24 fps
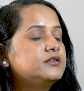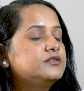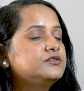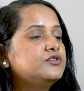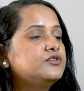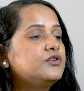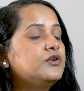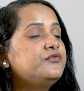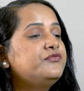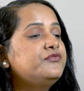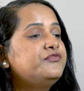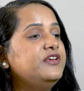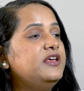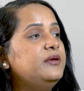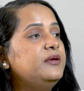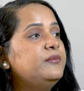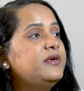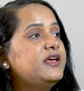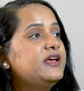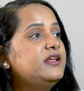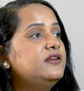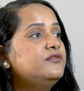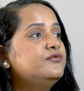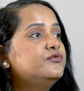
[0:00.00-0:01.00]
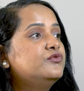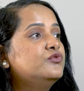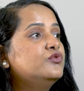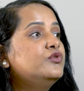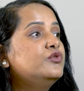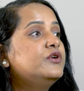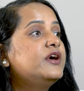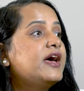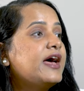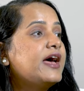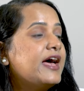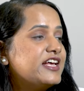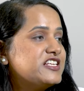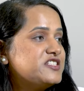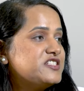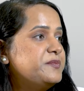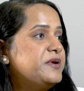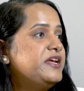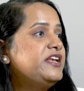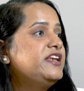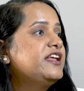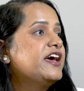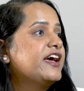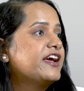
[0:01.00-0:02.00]
So a female who has
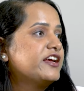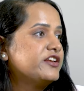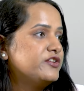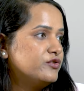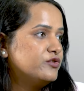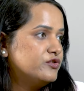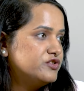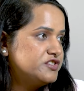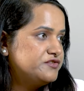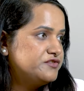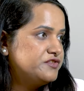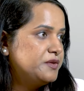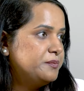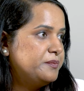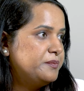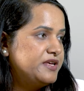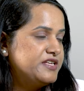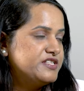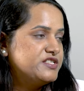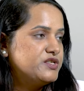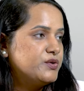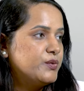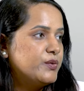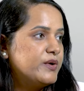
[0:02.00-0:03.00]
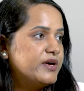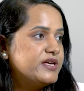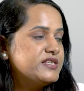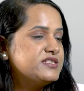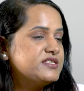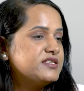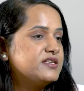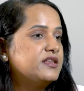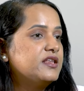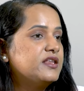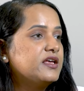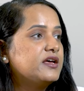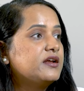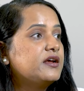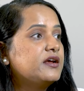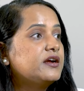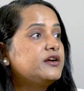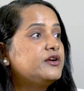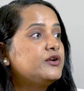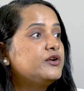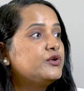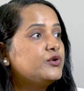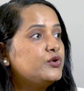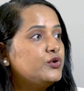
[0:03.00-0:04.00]
been diagnosed with PCOS, there
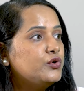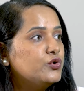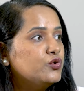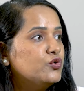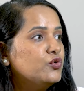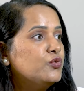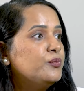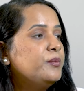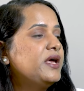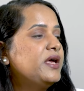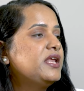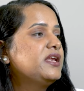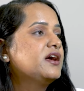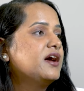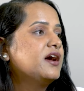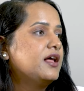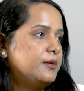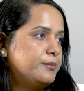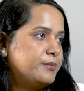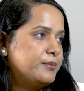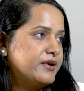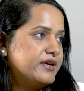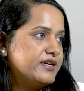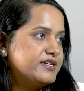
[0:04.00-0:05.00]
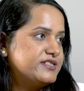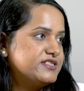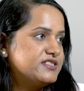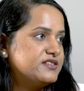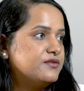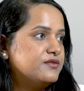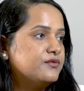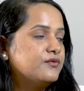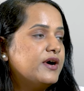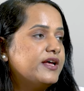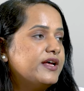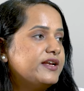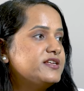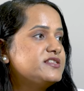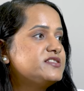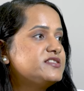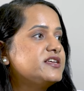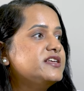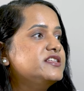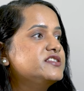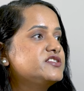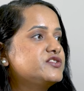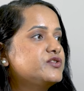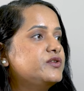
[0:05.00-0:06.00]
are 2 main culprits. One is
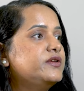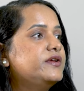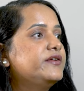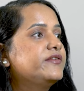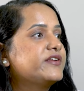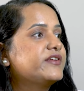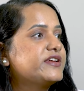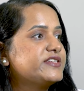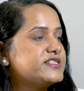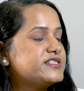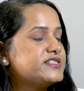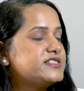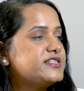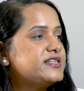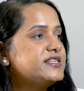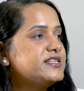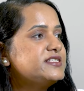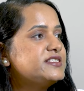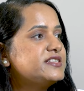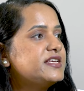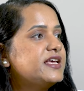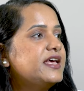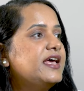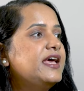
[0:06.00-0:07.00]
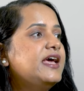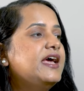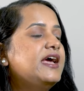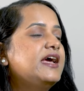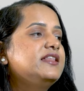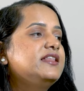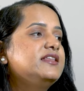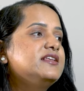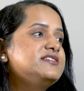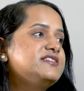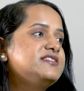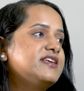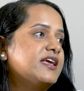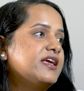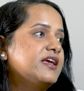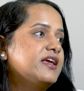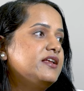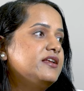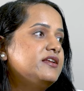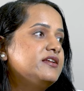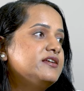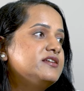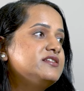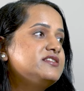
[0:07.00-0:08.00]
insulin resistance and the
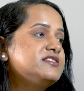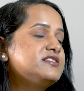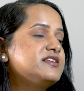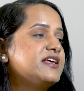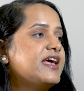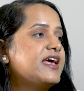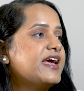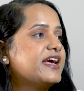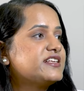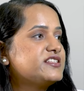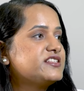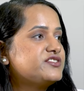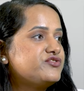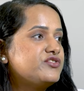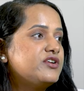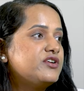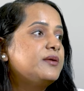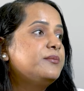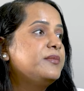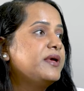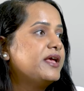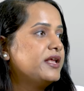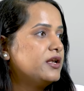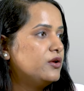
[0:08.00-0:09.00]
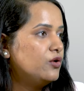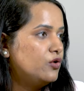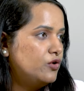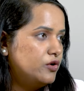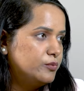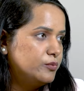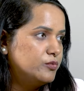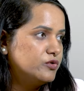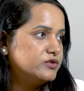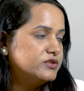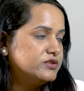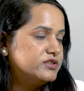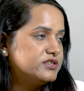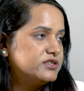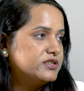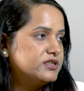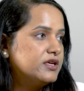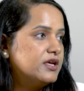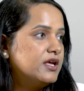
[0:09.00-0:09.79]
second is extra male hormones.